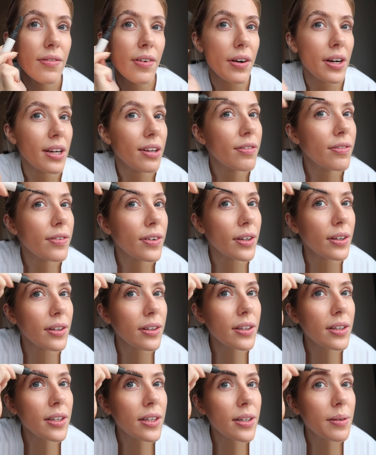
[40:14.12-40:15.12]
very
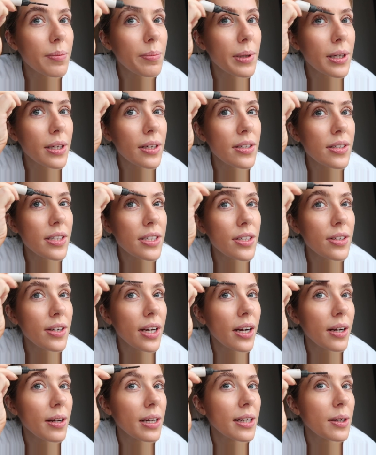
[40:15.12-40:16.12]
full because I do
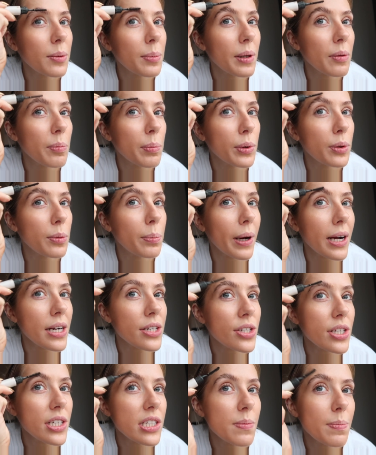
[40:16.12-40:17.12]
get a little bit of bald
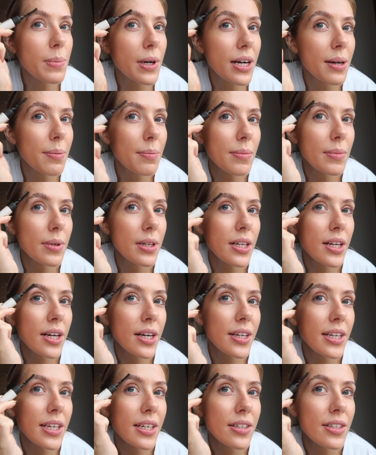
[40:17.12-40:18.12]
patches. But I'm
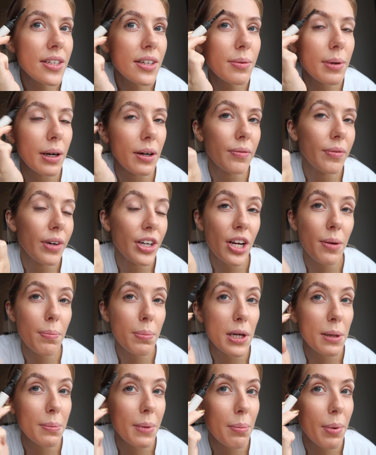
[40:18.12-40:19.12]
learning to, well, I
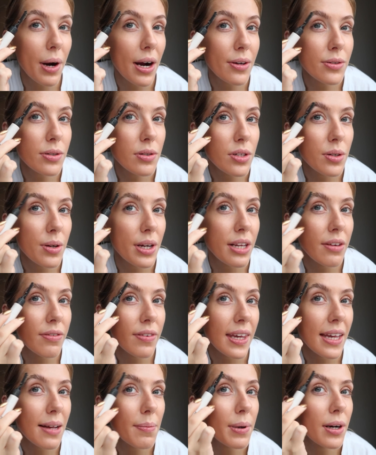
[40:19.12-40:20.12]
don't pluck my brows or do
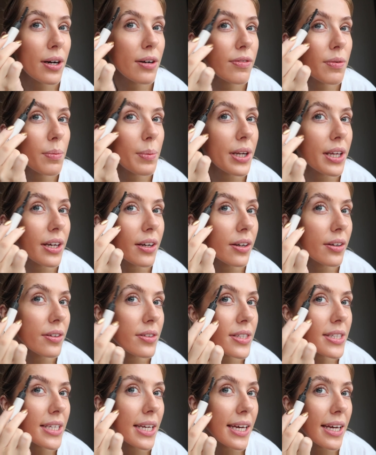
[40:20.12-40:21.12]
anything apart from when I go
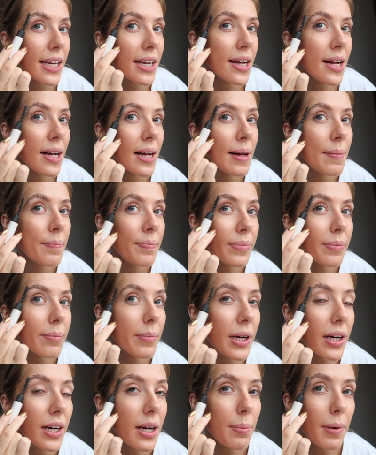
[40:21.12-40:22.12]
and see
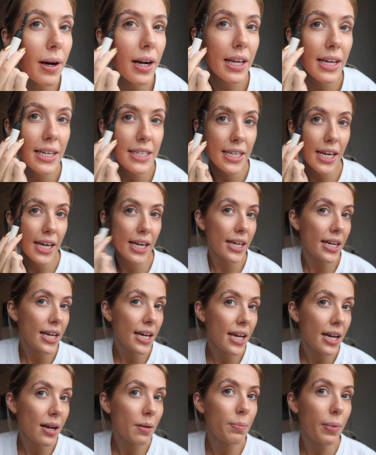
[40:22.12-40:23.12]
my eyebrow lady,
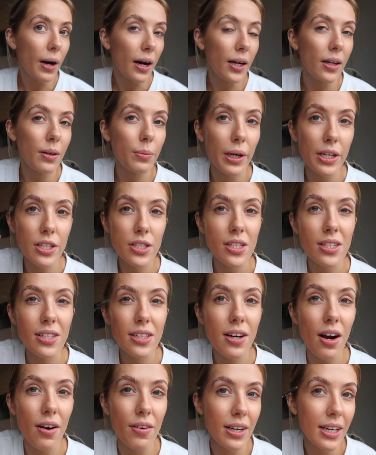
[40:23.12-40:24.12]
but we're
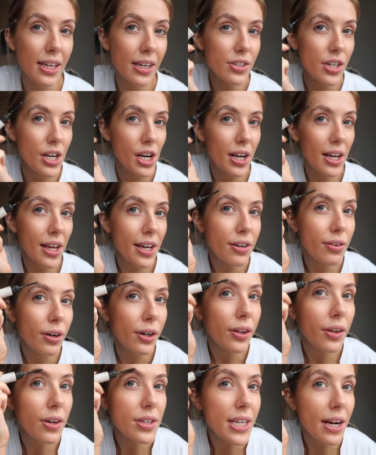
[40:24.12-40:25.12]
currently trying to like
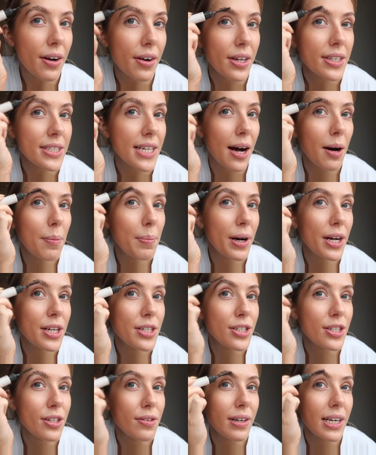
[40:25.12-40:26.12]
grow those areas out. But I
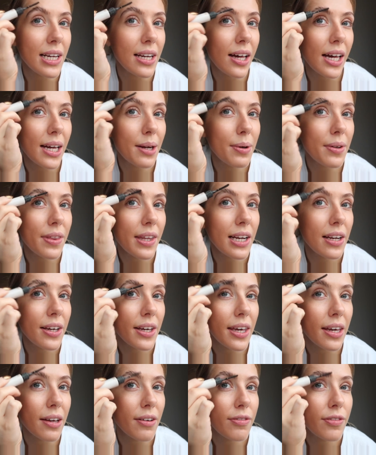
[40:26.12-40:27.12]
do really like when they're
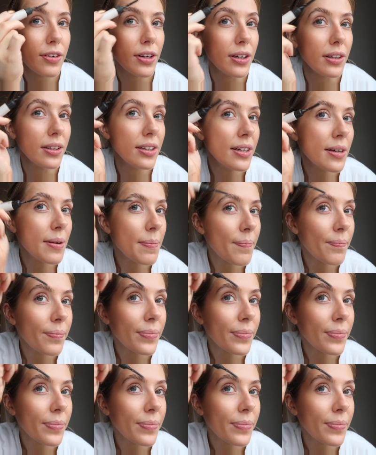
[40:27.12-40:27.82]
looking full